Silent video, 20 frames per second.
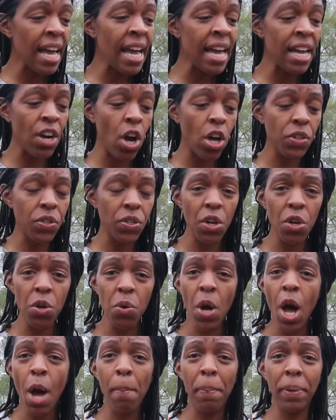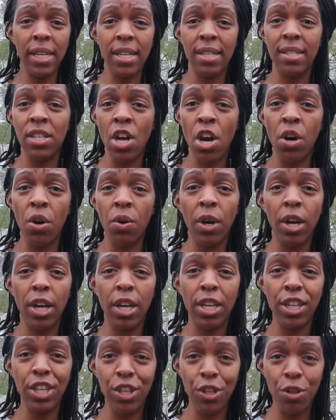And also, please know,
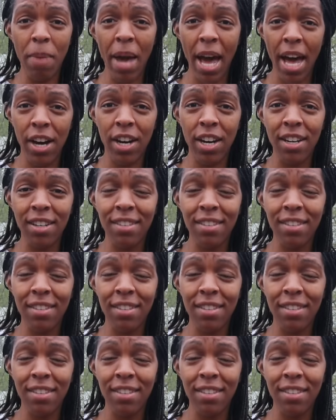you matter.